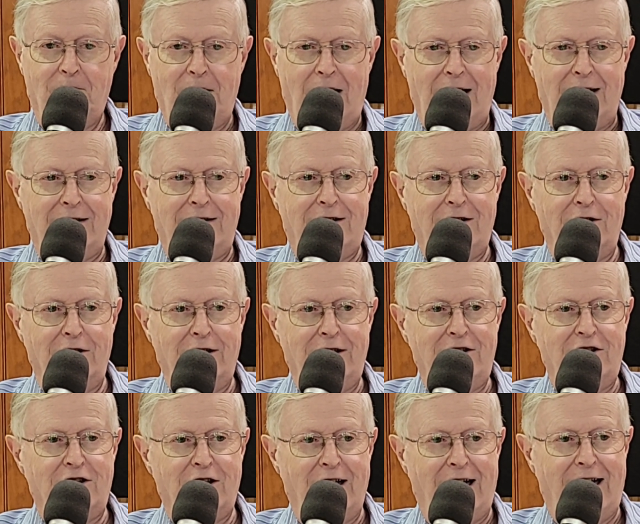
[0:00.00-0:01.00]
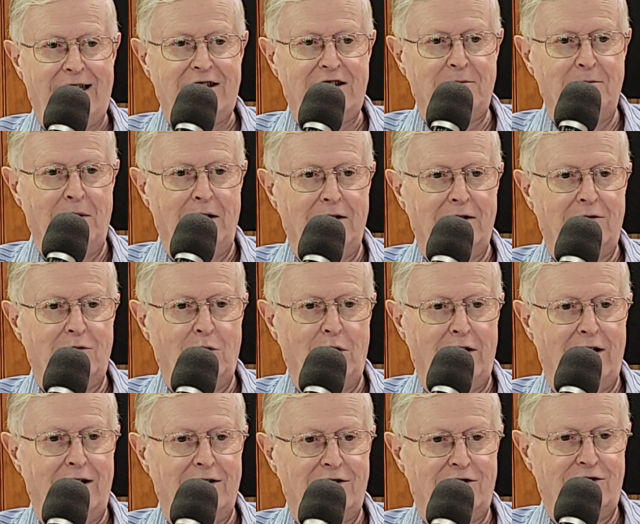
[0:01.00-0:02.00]
until his last month
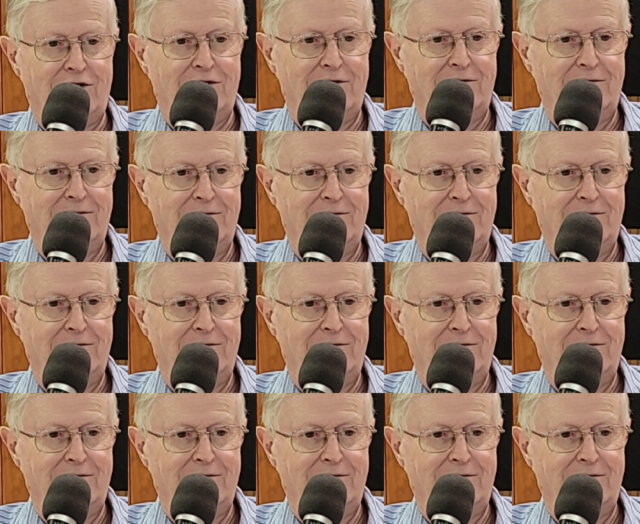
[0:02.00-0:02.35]
with us.